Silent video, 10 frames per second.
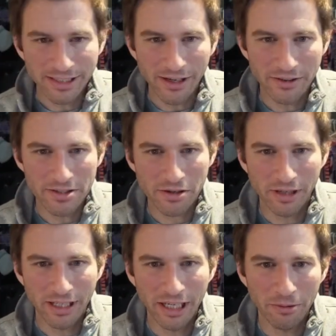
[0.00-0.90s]
down at the
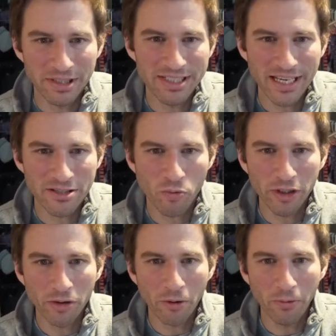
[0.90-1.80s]
screen here, it says,
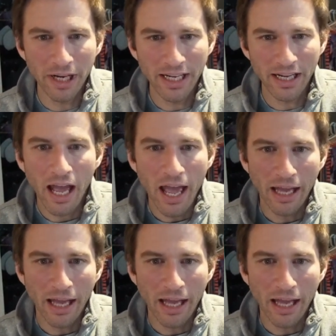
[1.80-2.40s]
when you are reading